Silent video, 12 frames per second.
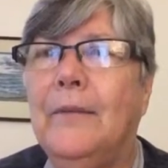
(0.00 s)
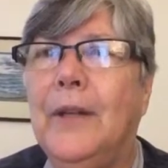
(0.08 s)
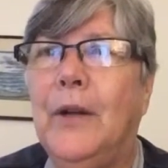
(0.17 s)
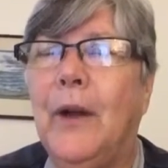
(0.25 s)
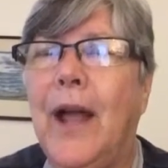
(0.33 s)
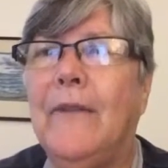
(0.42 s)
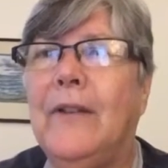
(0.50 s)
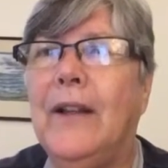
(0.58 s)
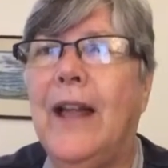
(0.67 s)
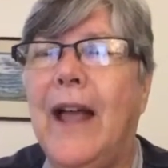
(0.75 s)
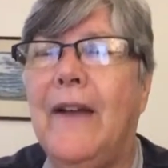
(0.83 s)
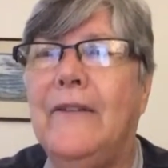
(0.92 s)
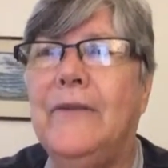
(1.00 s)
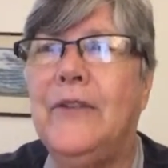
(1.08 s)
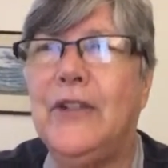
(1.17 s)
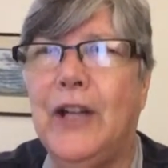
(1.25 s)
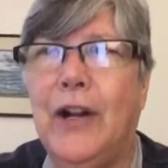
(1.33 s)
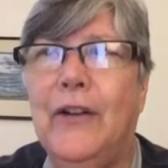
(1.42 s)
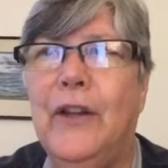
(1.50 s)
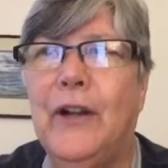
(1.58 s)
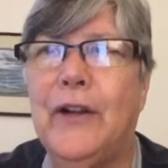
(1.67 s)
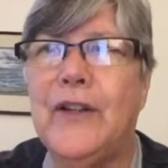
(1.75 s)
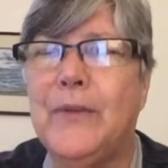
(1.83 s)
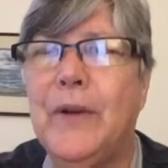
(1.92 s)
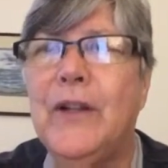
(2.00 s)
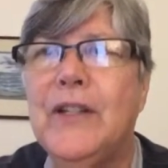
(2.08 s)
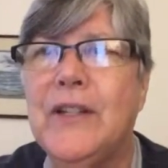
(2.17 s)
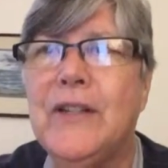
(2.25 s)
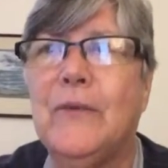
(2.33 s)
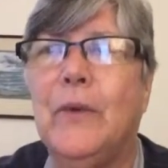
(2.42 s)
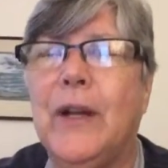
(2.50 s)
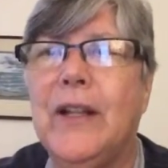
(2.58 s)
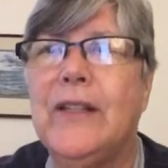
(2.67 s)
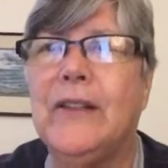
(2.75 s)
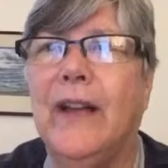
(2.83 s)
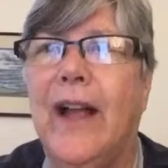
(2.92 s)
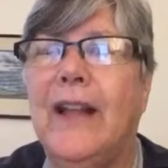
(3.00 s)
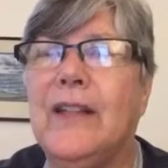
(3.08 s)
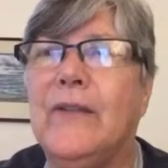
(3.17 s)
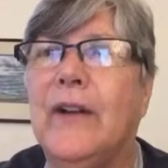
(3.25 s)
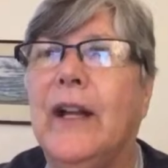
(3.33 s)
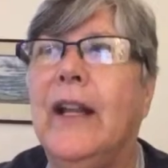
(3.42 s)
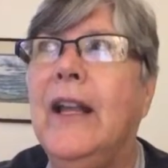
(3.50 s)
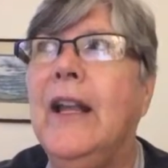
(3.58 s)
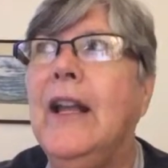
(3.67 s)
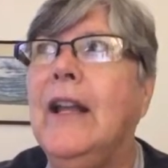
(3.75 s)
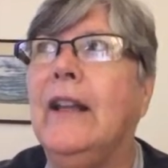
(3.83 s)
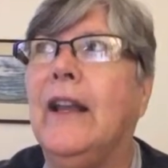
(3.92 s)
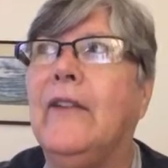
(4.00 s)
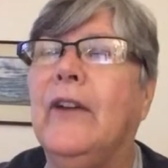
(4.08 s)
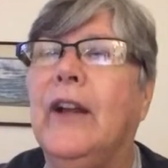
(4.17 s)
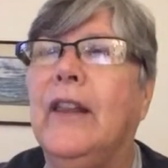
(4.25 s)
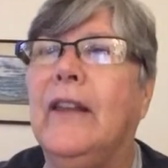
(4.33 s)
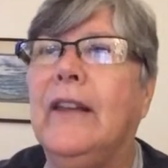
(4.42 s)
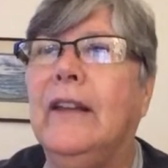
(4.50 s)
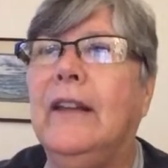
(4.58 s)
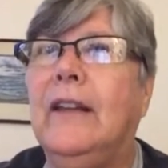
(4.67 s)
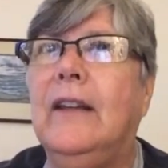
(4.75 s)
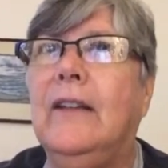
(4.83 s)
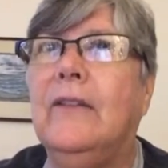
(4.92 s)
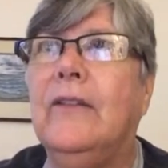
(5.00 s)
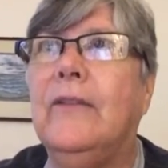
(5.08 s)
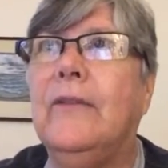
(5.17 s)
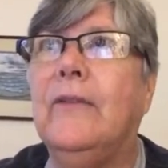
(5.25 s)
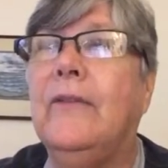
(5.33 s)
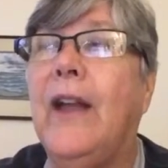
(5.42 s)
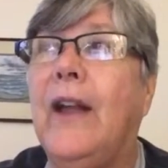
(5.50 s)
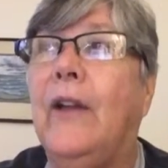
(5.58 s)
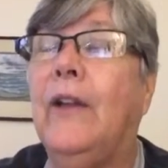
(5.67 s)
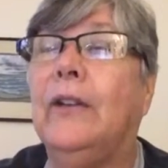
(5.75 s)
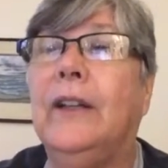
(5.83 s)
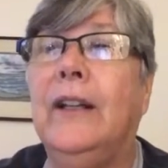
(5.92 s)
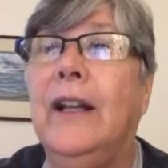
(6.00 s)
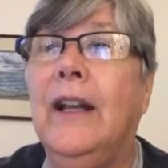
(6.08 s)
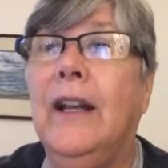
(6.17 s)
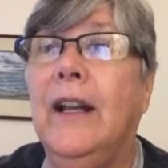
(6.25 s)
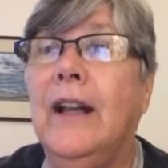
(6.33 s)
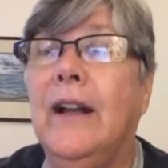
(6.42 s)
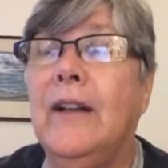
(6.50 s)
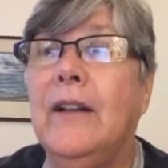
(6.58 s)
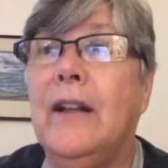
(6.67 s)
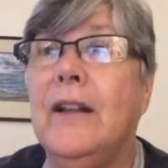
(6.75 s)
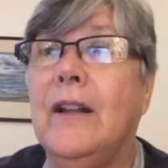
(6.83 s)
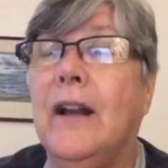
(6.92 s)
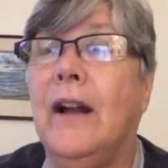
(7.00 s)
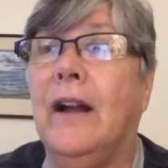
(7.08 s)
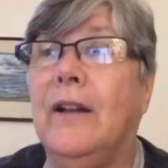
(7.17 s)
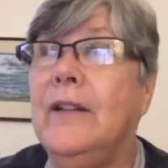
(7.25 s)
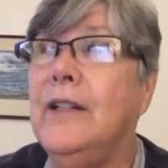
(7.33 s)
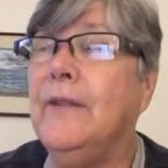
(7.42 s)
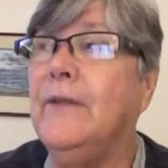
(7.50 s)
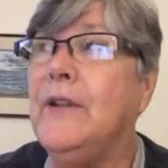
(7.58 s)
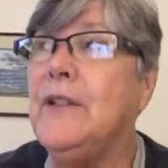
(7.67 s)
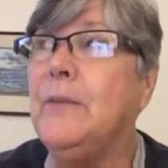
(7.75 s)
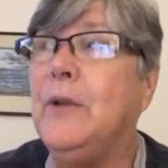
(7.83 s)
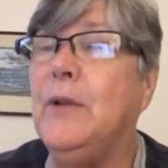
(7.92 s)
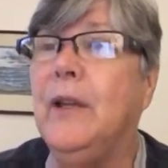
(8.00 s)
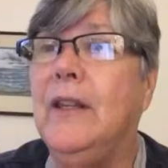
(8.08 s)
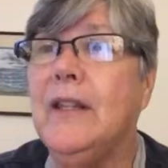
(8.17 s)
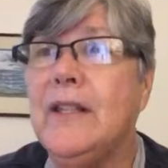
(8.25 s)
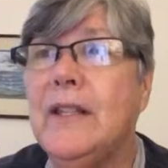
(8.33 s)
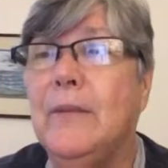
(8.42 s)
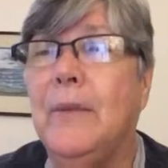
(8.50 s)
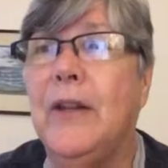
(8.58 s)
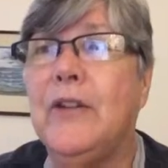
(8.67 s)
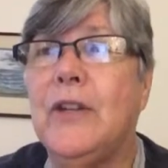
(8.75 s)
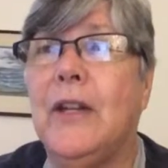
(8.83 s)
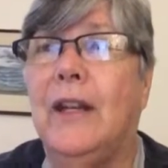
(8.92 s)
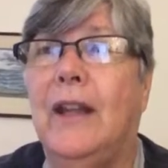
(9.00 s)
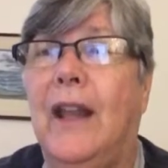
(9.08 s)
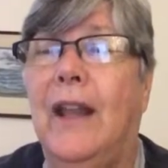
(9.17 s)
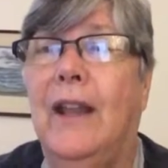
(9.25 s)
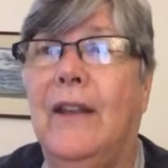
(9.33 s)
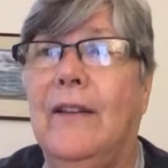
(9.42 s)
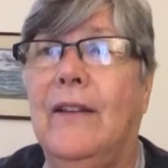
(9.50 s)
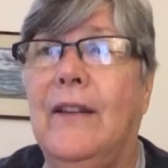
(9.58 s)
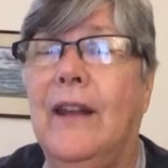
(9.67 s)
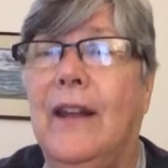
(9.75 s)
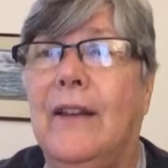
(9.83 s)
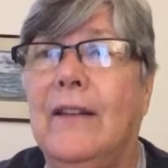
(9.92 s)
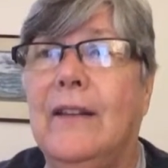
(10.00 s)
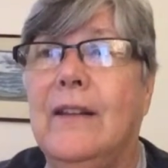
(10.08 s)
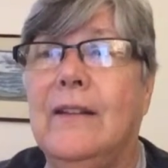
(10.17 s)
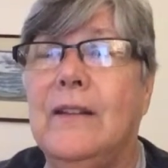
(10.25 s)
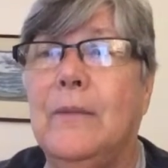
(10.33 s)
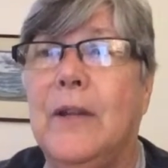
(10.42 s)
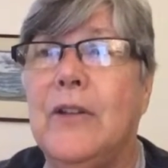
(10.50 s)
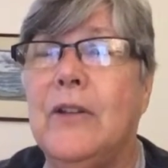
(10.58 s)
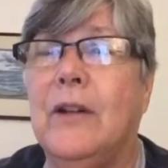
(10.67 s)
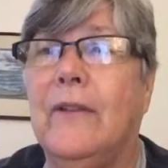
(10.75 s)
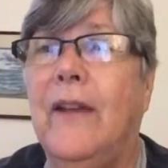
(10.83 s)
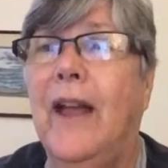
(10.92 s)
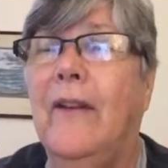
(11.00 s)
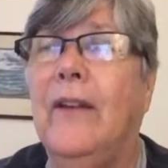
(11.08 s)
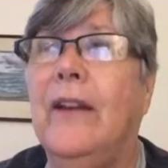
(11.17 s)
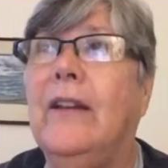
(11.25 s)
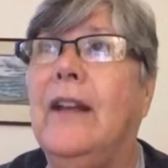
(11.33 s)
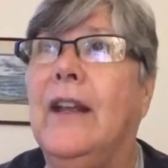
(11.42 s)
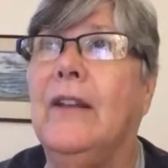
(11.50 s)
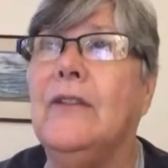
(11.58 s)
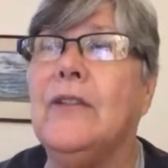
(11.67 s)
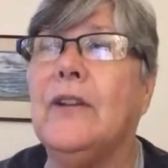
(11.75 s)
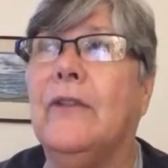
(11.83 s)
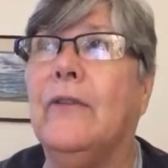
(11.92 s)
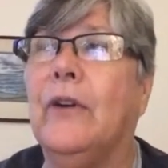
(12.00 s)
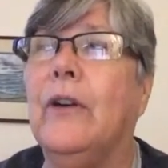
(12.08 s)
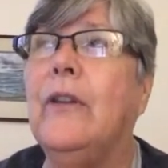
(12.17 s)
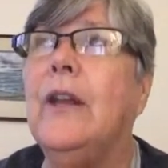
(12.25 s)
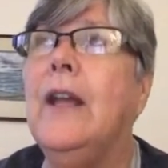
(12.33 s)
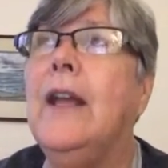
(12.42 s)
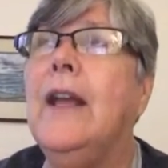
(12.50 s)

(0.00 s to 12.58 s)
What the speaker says: you know, have shared their experiences of what it's like. It's very, like, very thinly veiled difference between this dimension and the dimension of heaven and so forth.